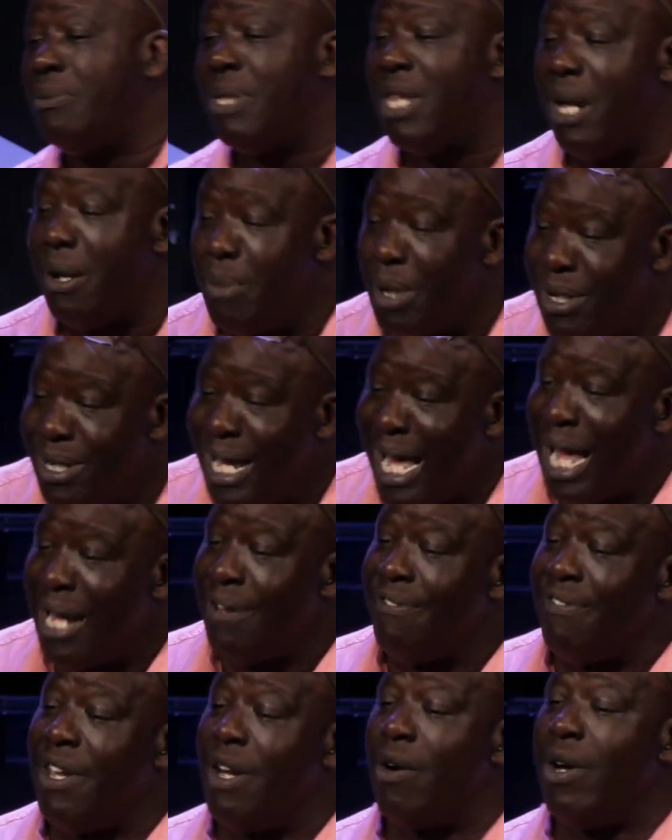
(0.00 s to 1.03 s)
them or not, if
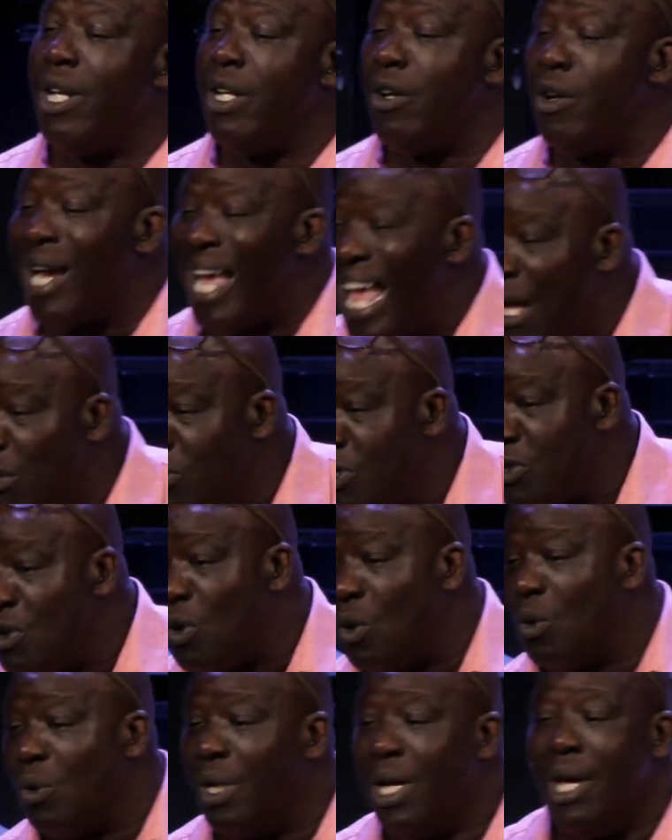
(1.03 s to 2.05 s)
they're in your
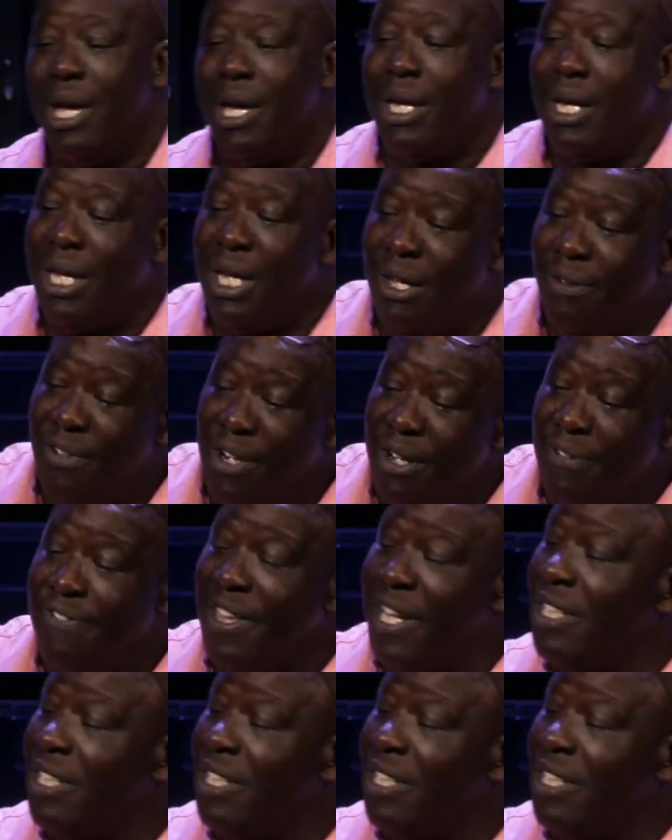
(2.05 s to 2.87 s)
household, even if they